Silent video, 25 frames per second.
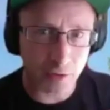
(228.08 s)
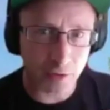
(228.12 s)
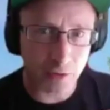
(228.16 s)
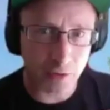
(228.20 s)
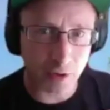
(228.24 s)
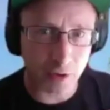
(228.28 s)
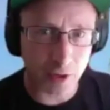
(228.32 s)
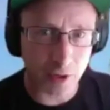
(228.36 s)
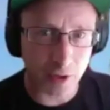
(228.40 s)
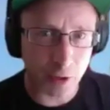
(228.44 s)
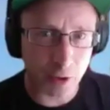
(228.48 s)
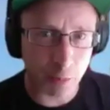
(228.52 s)

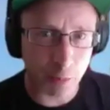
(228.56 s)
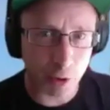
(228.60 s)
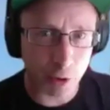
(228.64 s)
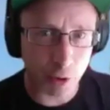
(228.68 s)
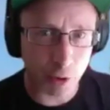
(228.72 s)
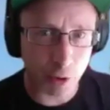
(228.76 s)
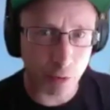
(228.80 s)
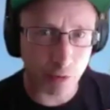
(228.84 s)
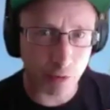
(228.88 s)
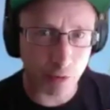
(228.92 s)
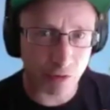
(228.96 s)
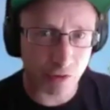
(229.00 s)
Dirty
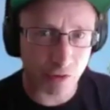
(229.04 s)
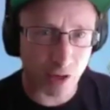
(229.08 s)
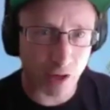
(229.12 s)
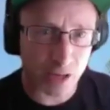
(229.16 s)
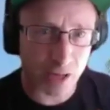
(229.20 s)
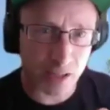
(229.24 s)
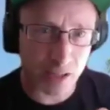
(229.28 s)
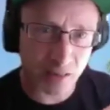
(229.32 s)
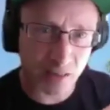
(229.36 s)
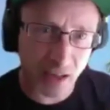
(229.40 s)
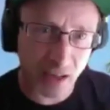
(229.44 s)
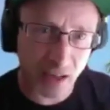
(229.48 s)
Computer is
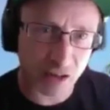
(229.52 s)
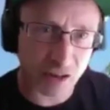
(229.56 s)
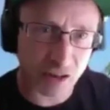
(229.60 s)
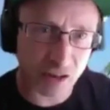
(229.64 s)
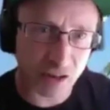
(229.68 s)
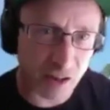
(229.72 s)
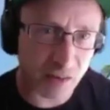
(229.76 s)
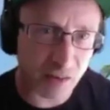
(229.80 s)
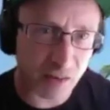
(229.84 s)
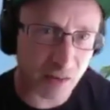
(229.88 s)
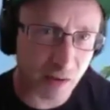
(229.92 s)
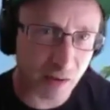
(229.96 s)
slightly
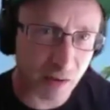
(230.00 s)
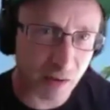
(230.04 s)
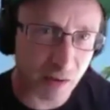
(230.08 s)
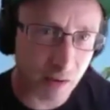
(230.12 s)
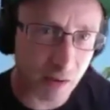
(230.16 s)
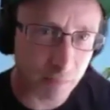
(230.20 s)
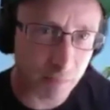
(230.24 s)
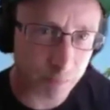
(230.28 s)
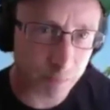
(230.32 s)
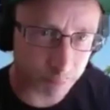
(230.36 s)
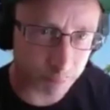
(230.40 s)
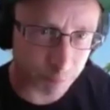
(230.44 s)
tangential
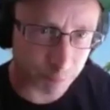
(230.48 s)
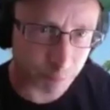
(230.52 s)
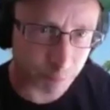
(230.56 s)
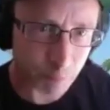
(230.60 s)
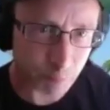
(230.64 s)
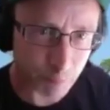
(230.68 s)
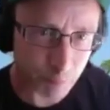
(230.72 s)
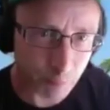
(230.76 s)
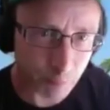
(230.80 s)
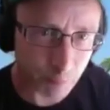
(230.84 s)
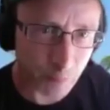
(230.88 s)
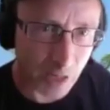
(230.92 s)

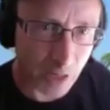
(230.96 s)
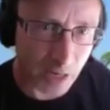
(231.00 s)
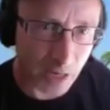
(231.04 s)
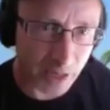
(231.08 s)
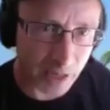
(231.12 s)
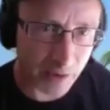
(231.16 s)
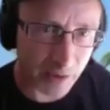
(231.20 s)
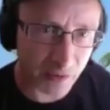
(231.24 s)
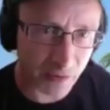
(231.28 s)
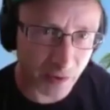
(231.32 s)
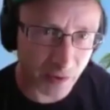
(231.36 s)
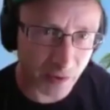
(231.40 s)
in
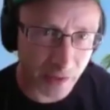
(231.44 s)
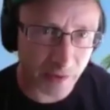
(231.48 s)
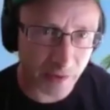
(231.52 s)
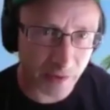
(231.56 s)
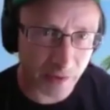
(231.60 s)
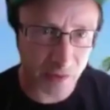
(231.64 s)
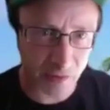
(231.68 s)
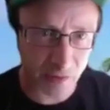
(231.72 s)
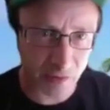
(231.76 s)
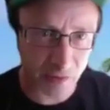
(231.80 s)
a sense.